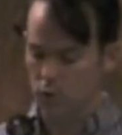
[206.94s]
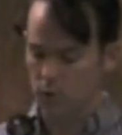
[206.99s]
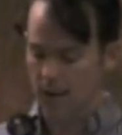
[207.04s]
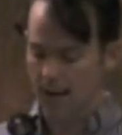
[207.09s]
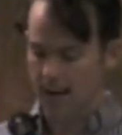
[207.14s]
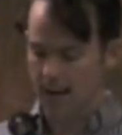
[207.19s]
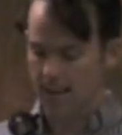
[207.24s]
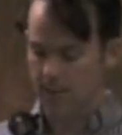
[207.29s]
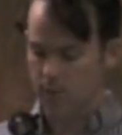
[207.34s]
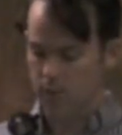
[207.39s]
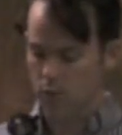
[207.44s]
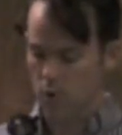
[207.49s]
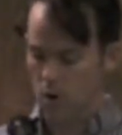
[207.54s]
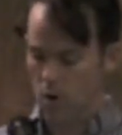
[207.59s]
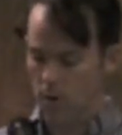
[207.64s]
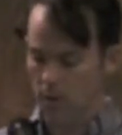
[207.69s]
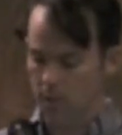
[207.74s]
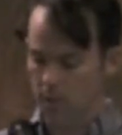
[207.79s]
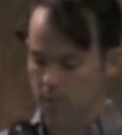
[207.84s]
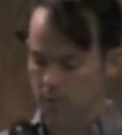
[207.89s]
grants to
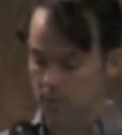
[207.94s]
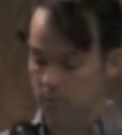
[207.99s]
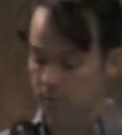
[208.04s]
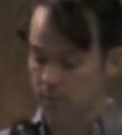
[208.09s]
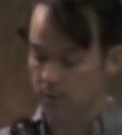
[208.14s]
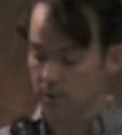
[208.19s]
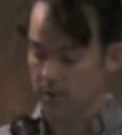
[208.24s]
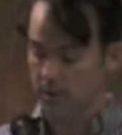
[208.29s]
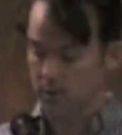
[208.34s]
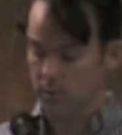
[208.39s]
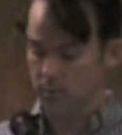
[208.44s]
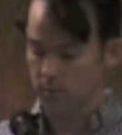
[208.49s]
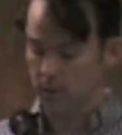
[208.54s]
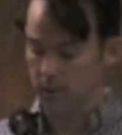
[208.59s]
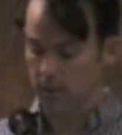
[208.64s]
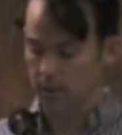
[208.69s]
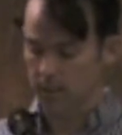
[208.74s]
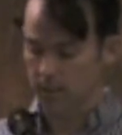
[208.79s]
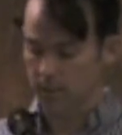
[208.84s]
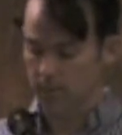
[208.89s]
artists and various
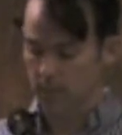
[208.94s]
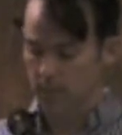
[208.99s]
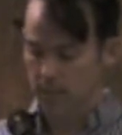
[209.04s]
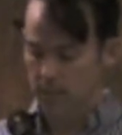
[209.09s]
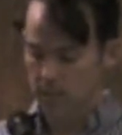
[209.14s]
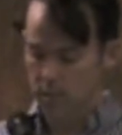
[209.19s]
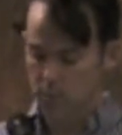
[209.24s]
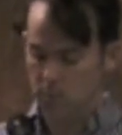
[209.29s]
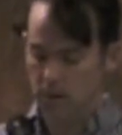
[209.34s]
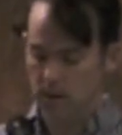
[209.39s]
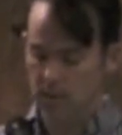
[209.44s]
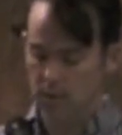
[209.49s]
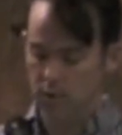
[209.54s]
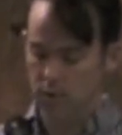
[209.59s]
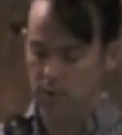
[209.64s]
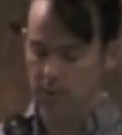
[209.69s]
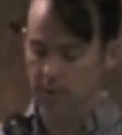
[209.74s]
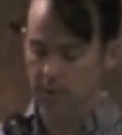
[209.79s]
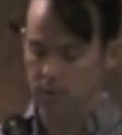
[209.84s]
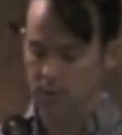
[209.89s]
media,
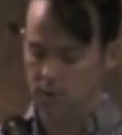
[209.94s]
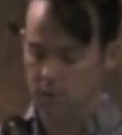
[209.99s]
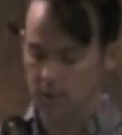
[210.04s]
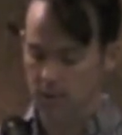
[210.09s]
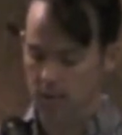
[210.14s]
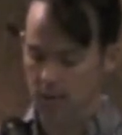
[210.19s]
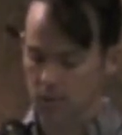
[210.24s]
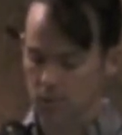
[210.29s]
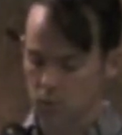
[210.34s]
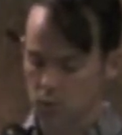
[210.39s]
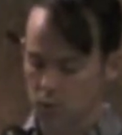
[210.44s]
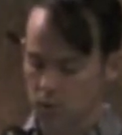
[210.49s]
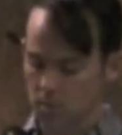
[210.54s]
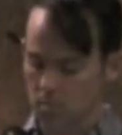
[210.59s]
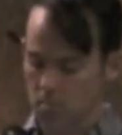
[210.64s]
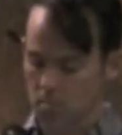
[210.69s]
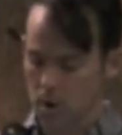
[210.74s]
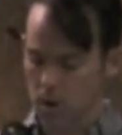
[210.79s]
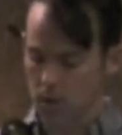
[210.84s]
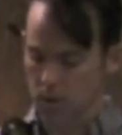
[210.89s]
sponsoring their stay for
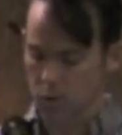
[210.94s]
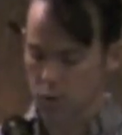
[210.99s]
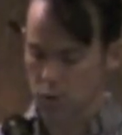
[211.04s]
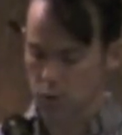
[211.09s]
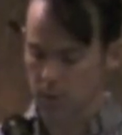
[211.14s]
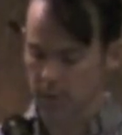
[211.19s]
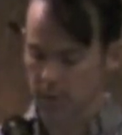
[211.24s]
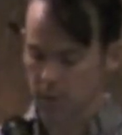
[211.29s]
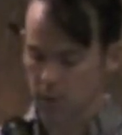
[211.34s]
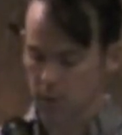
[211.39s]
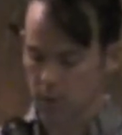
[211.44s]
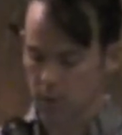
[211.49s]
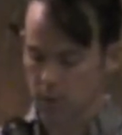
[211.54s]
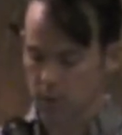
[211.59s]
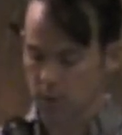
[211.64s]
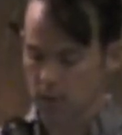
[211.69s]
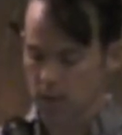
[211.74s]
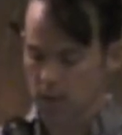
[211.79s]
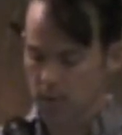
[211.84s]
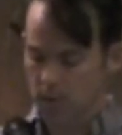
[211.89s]
some months or
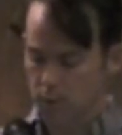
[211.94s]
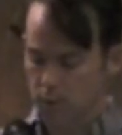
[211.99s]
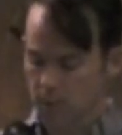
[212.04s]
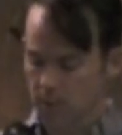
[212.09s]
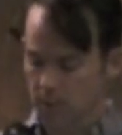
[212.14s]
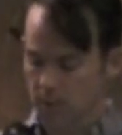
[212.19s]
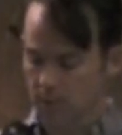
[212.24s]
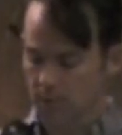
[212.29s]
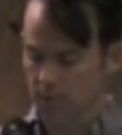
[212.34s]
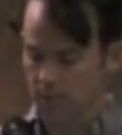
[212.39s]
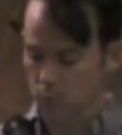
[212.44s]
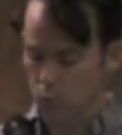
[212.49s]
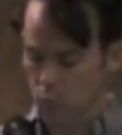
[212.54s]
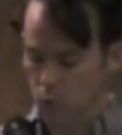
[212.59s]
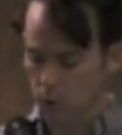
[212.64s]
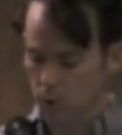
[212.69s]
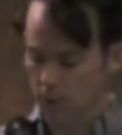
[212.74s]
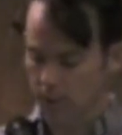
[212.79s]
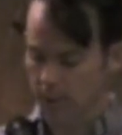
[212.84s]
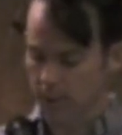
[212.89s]
years to live and
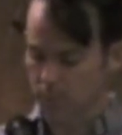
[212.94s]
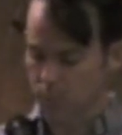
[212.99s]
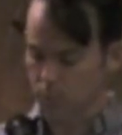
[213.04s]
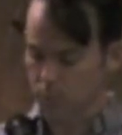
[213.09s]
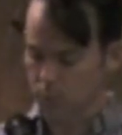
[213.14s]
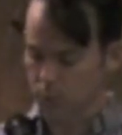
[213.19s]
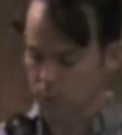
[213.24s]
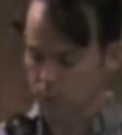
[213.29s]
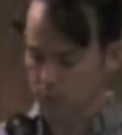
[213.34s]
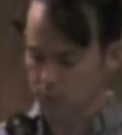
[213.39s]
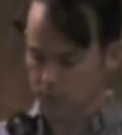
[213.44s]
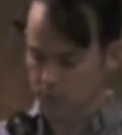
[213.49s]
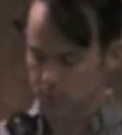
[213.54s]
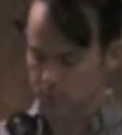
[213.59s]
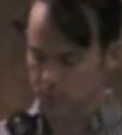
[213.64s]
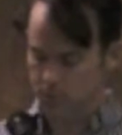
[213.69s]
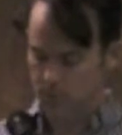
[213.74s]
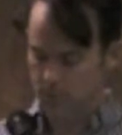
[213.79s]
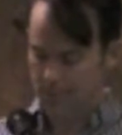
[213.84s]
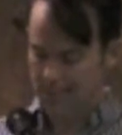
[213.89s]
work and
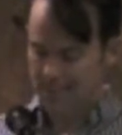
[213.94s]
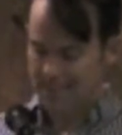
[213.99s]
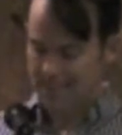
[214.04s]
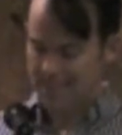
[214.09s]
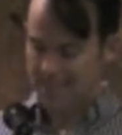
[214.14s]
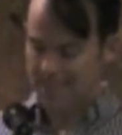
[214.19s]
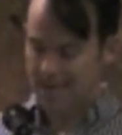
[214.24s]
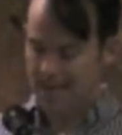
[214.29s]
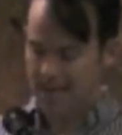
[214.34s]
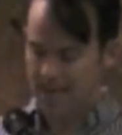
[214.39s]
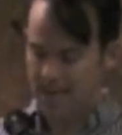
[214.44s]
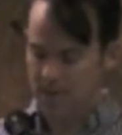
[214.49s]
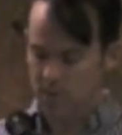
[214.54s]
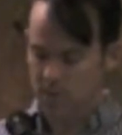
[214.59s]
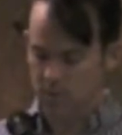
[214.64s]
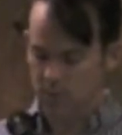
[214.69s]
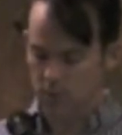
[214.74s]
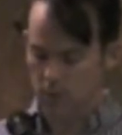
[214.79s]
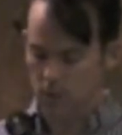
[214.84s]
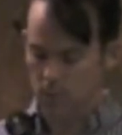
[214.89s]
produce. Skies
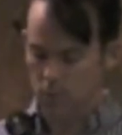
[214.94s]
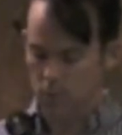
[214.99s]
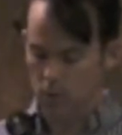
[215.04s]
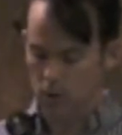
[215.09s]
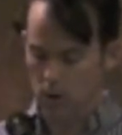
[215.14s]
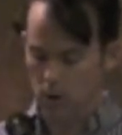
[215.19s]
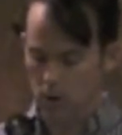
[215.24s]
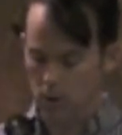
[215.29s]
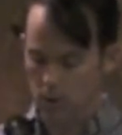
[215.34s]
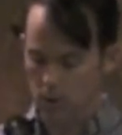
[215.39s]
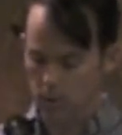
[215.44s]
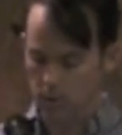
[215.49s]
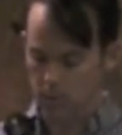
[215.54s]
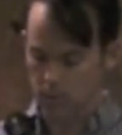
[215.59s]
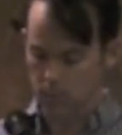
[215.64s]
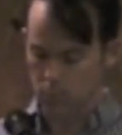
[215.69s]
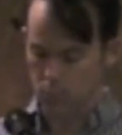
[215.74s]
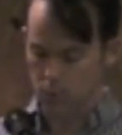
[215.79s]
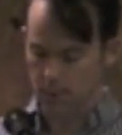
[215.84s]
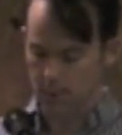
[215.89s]
of couple colors
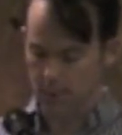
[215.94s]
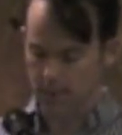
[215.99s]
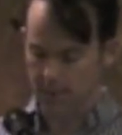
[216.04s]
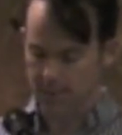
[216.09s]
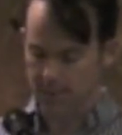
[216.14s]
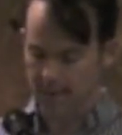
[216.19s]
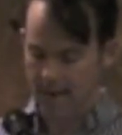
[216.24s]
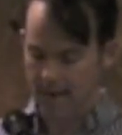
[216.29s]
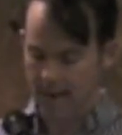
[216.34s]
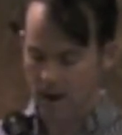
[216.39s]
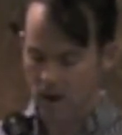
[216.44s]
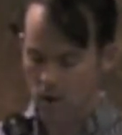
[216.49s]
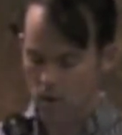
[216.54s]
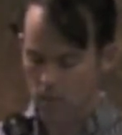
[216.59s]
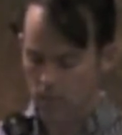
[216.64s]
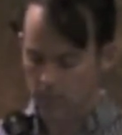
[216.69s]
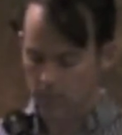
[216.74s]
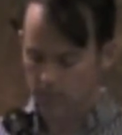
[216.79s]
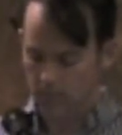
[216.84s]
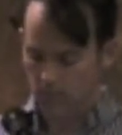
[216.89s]
of brinded cow,
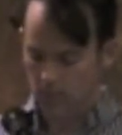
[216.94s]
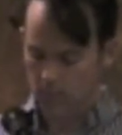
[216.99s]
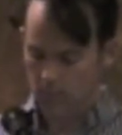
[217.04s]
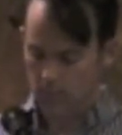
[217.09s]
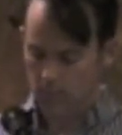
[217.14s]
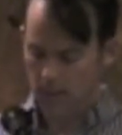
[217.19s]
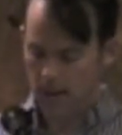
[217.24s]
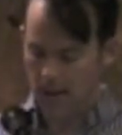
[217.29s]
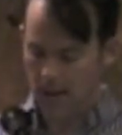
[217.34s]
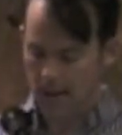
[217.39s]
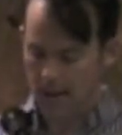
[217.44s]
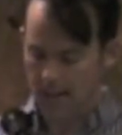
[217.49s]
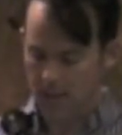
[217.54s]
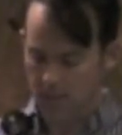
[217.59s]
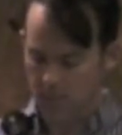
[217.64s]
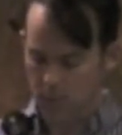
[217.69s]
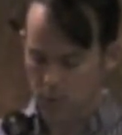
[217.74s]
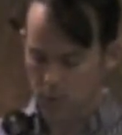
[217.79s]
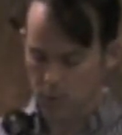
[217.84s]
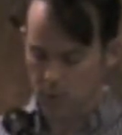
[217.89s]
high
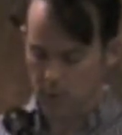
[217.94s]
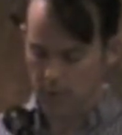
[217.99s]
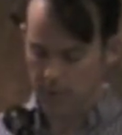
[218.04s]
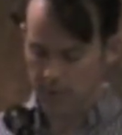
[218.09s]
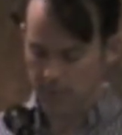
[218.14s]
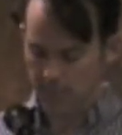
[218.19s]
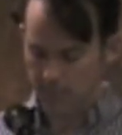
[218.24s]
beauty.